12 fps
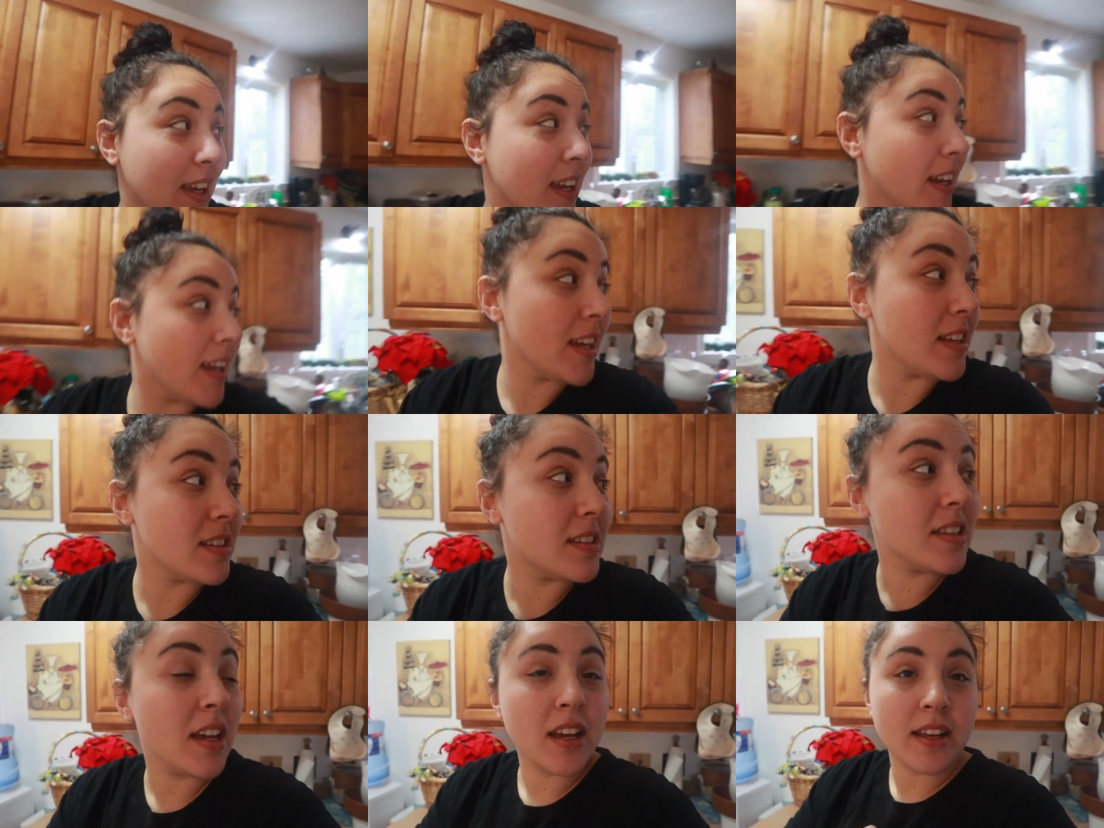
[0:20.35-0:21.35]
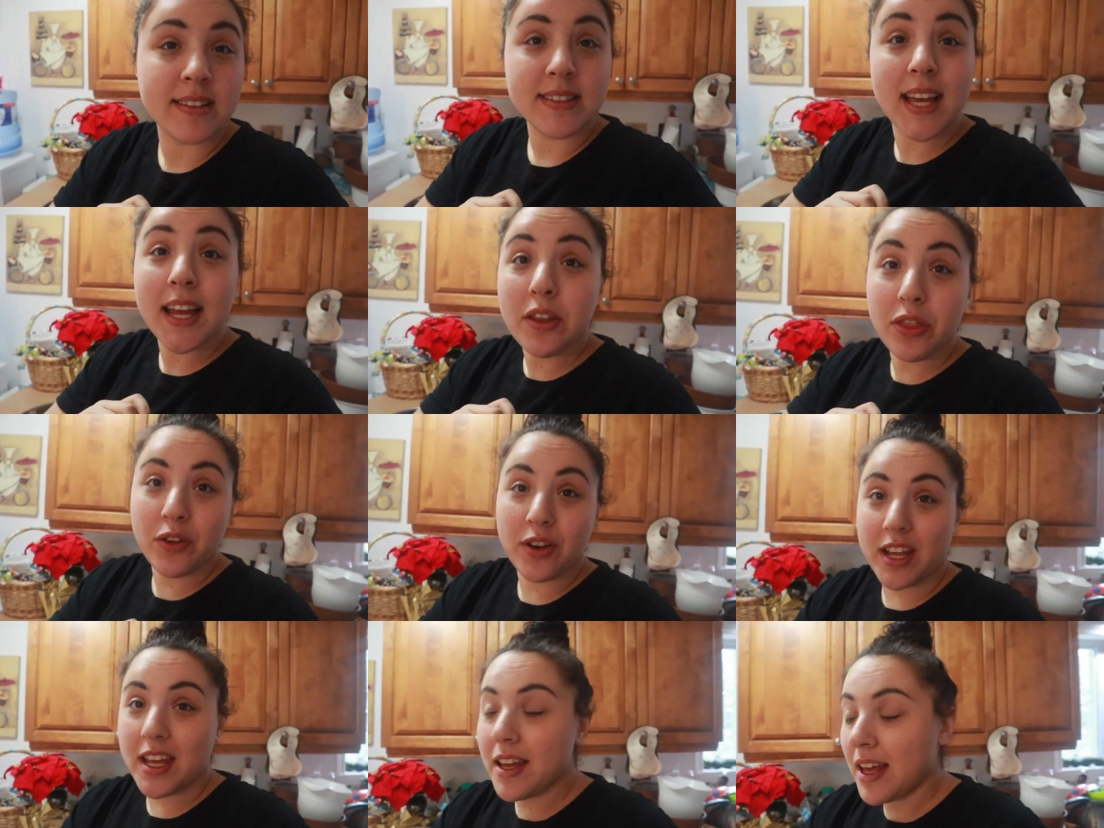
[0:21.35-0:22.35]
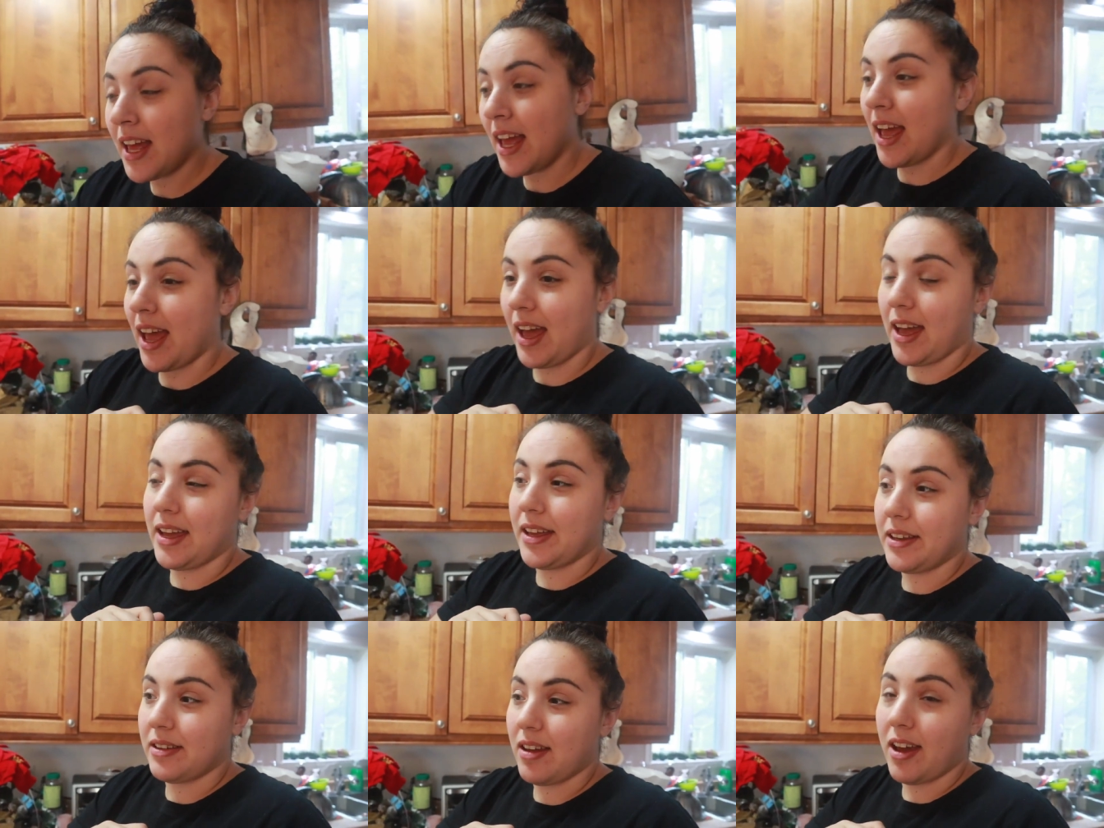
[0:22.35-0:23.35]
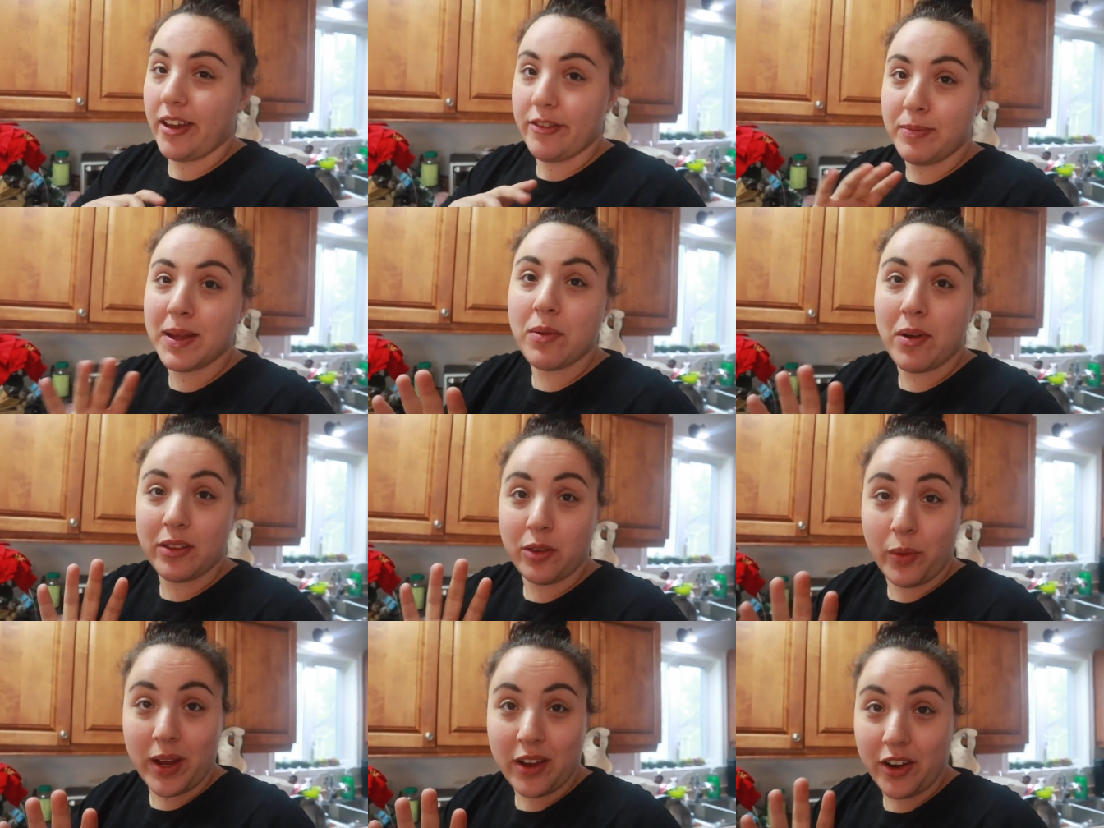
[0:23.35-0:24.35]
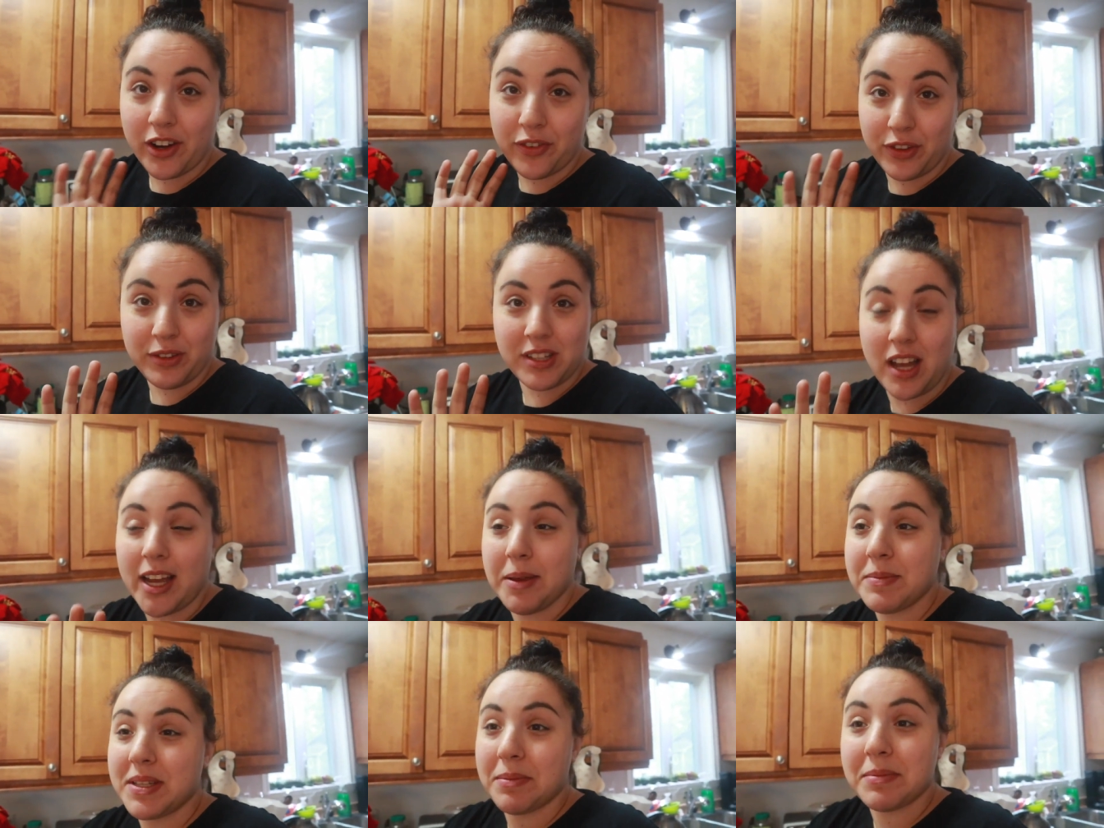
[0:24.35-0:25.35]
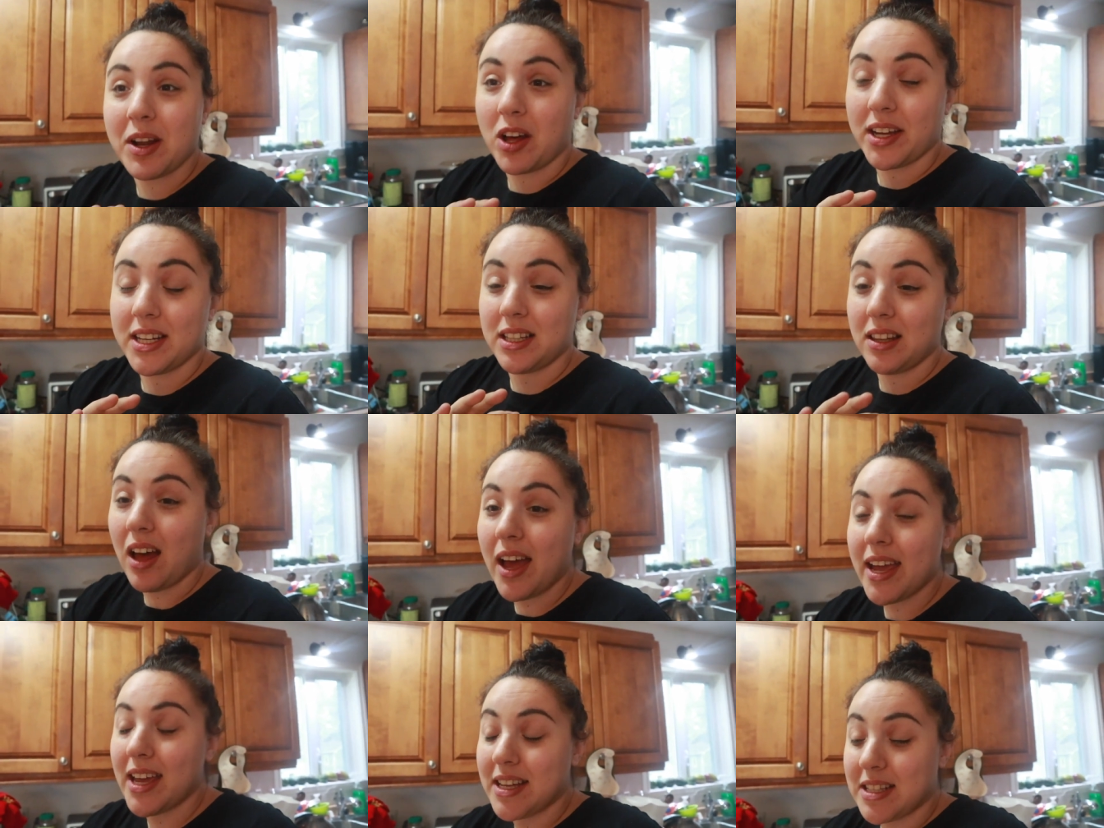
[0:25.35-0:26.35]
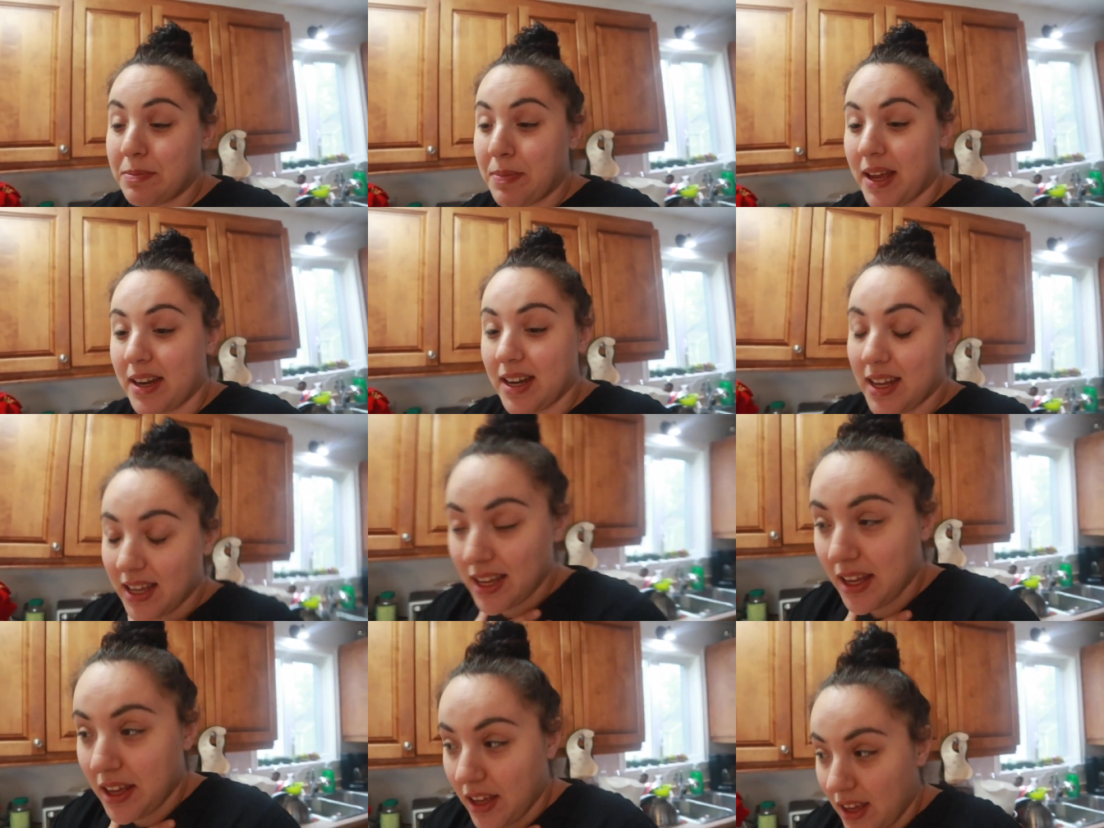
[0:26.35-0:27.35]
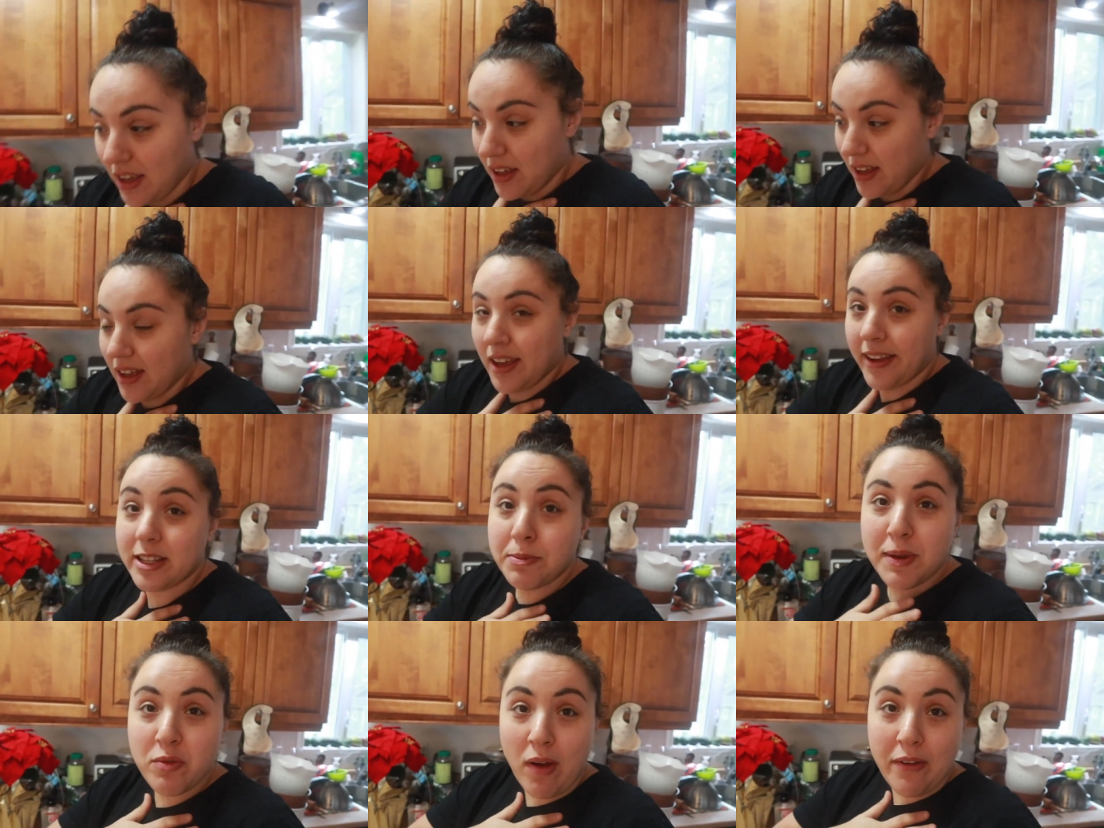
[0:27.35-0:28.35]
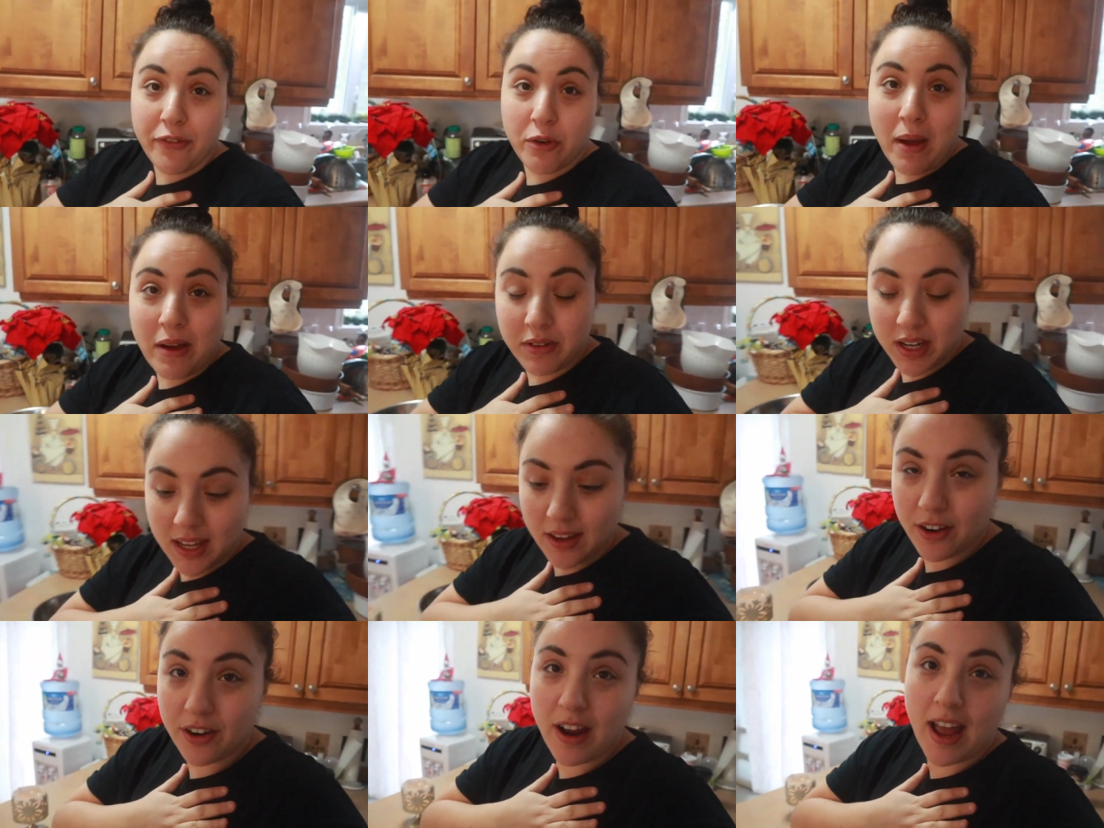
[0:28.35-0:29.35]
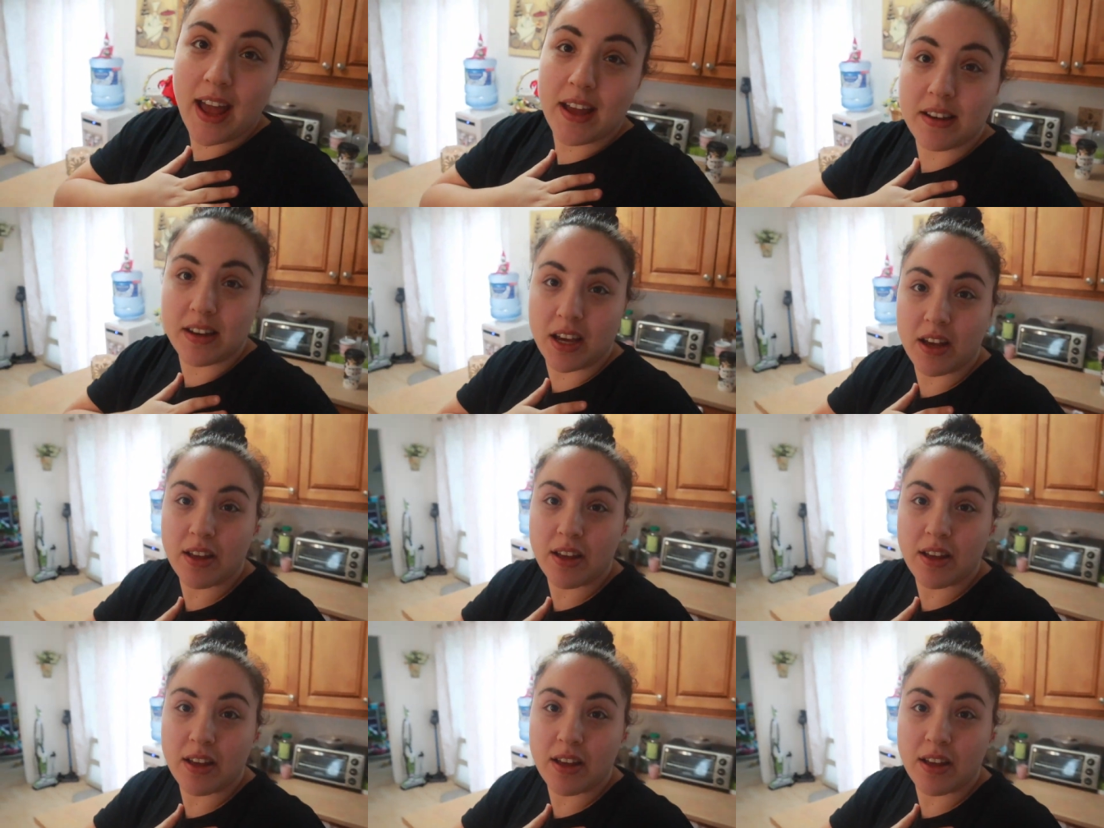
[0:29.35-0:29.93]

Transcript: It is 10.30 and I've been around the ringer a few times. I'm not gonna lie, it's been, it's been rough around here and